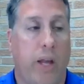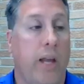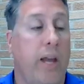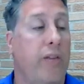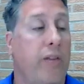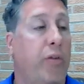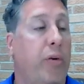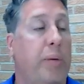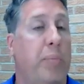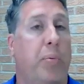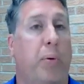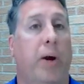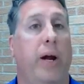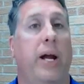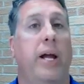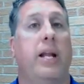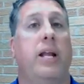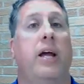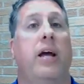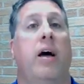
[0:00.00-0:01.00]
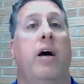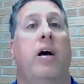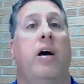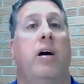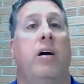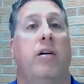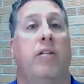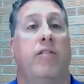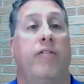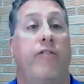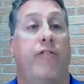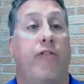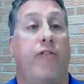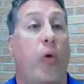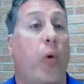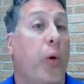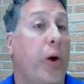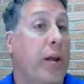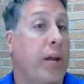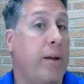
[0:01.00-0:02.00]
If we prayed
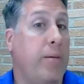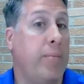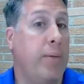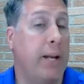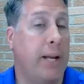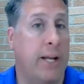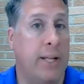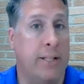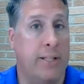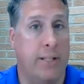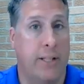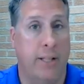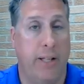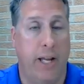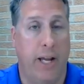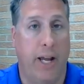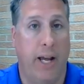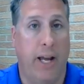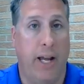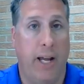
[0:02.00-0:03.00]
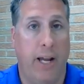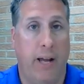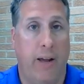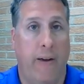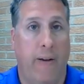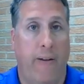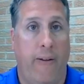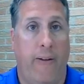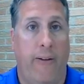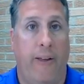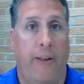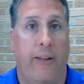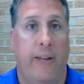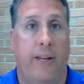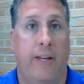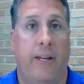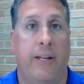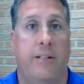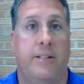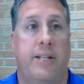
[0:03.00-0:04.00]
40 minutes a day,
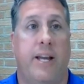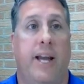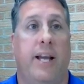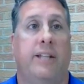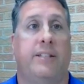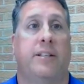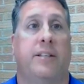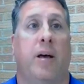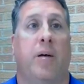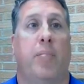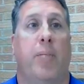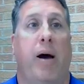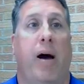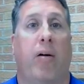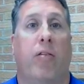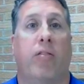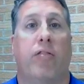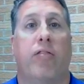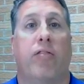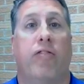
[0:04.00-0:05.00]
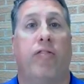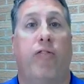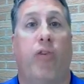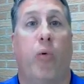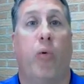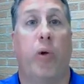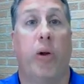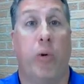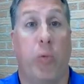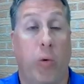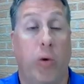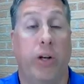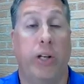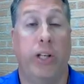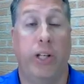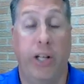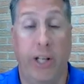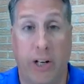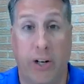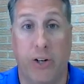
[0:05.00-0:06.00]
it takes about 41
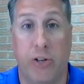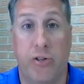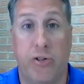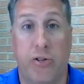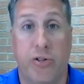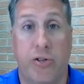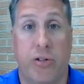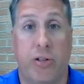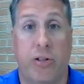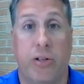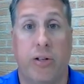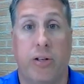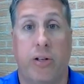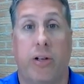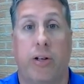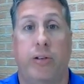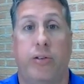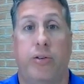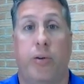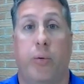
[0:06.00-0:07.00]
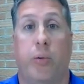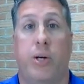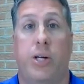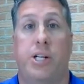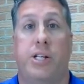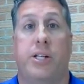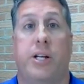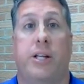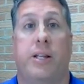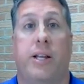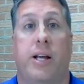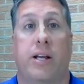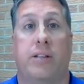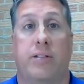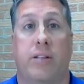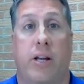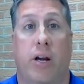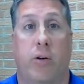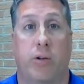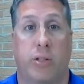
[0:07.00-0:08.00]
years to reach
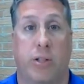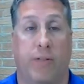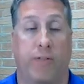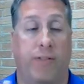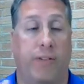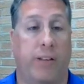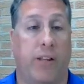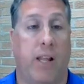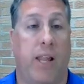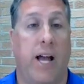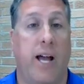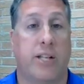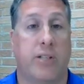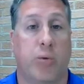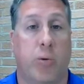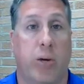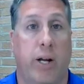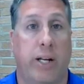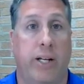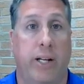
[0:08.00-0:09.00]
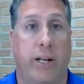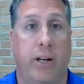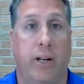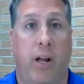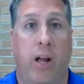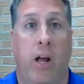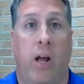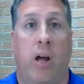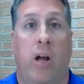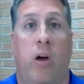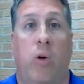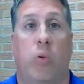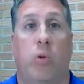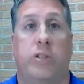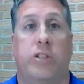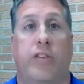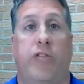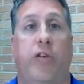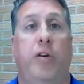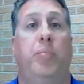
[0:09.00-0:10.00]
10,000 hours. The last one I did
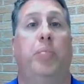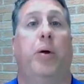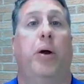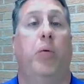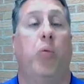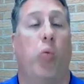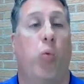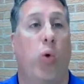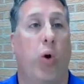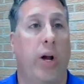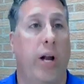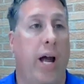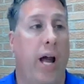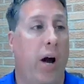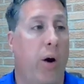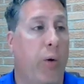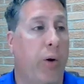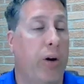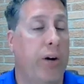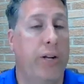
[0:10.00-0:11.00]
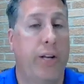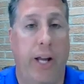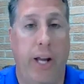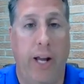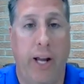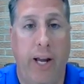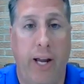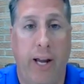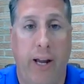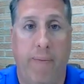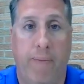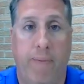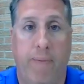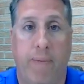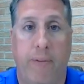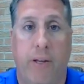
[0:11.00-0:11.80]
was if we prayed one hour a day